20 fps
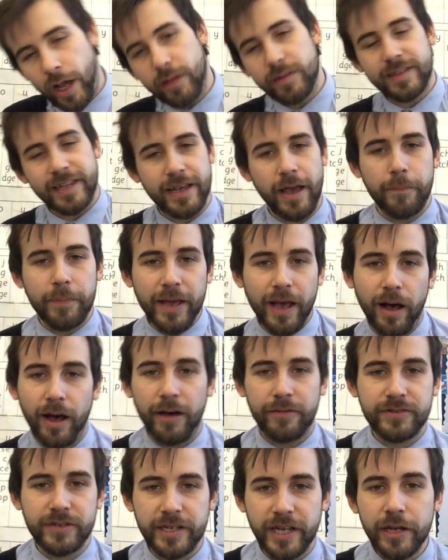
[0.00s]
I'll say it a bit
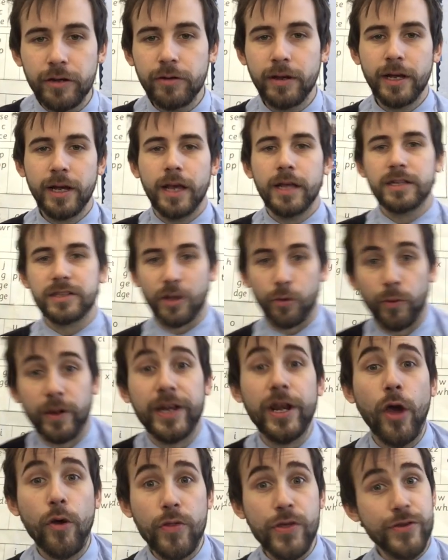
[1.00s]
after you, so we
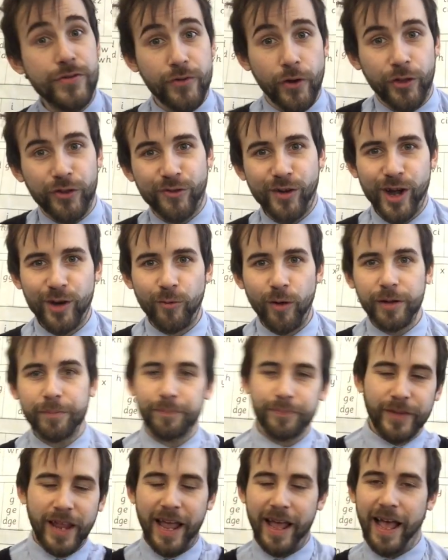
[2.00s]
know that you got the right
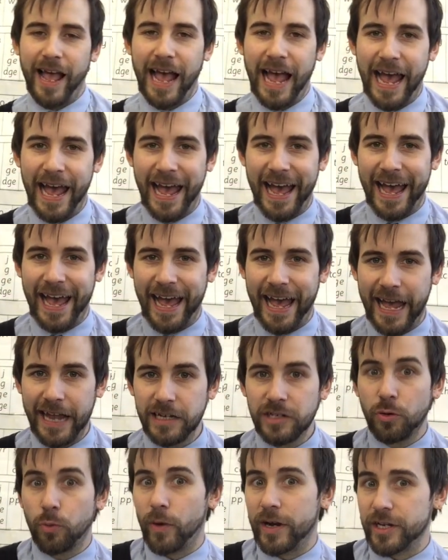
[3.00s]
one.
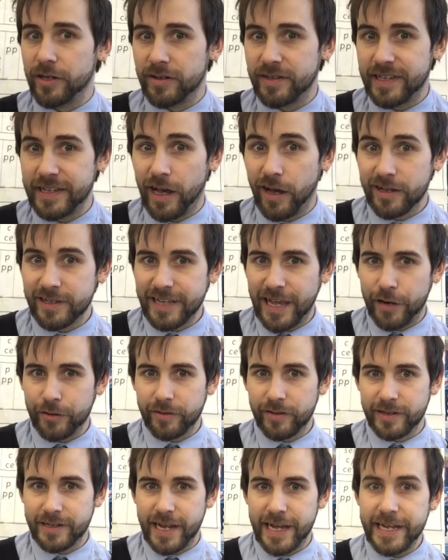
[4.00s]
And when you see our sound of
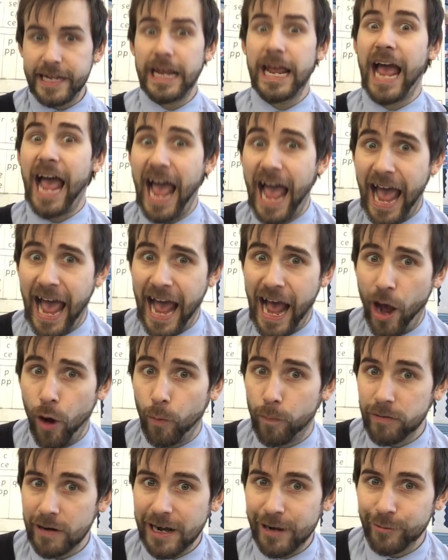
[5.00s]
the day, ow,
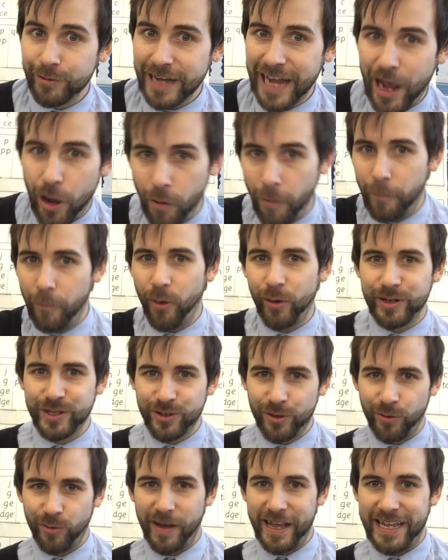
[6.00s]
brown cow, point
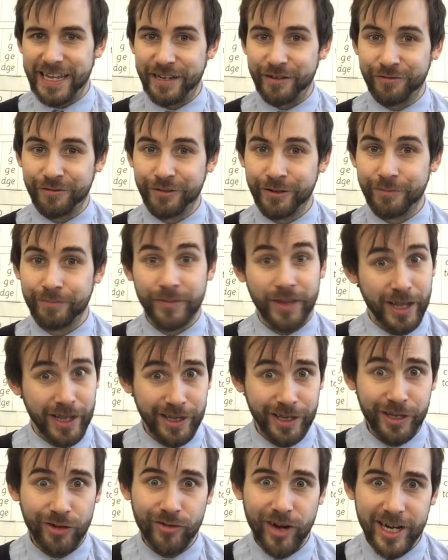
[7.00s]
or wave.
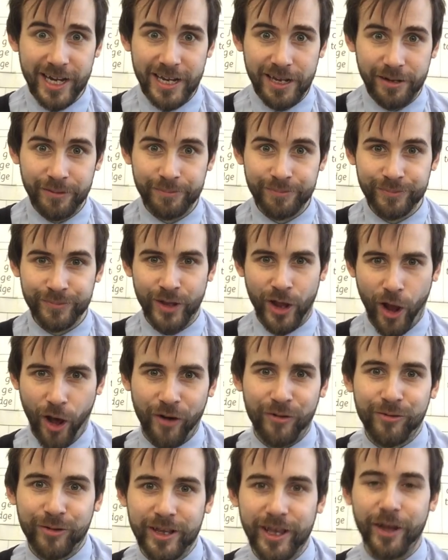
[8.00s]
Are you ready?
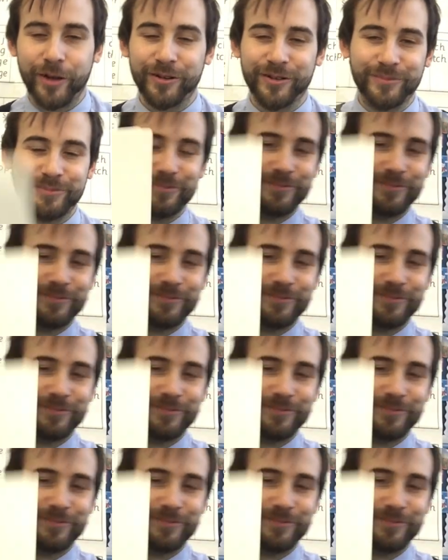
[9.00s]
Off we go.